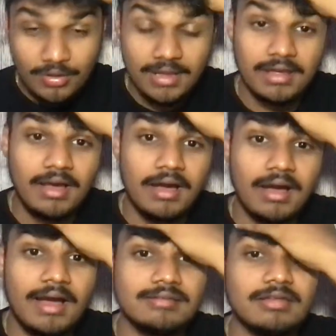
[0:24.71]

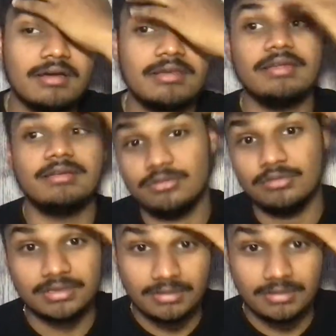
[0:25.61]
I thought Kendall and